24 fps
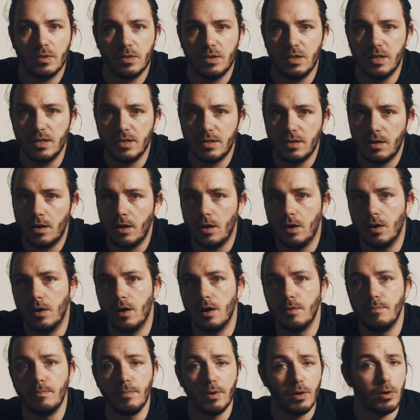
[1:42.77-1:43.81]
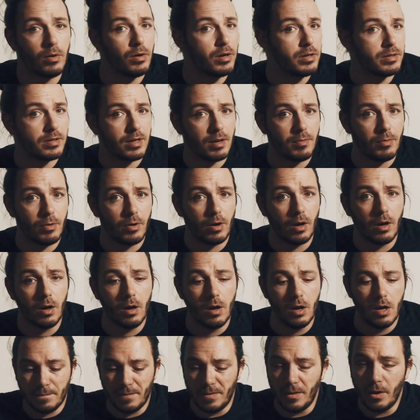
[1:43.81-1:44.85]
DSLR and mirrorless camera.
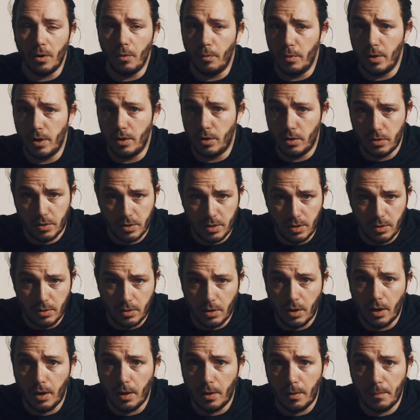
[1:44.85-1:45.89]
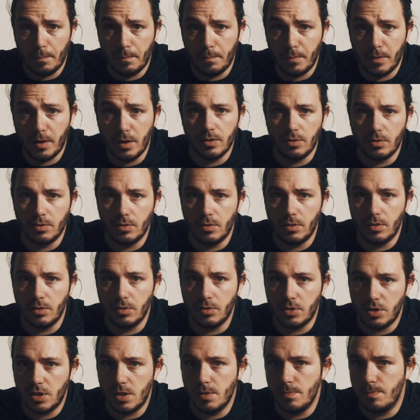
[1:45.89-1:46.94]
No, we are not in
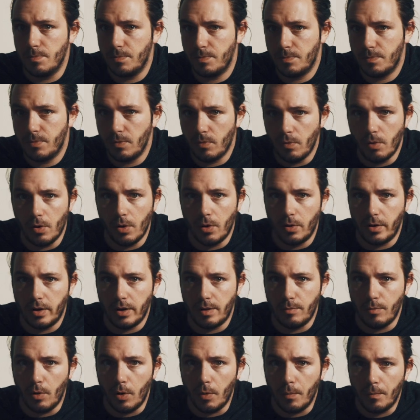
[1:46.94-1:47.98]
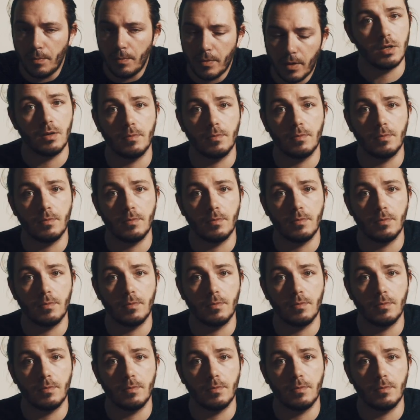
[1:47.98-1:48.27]
the cheap world anymore.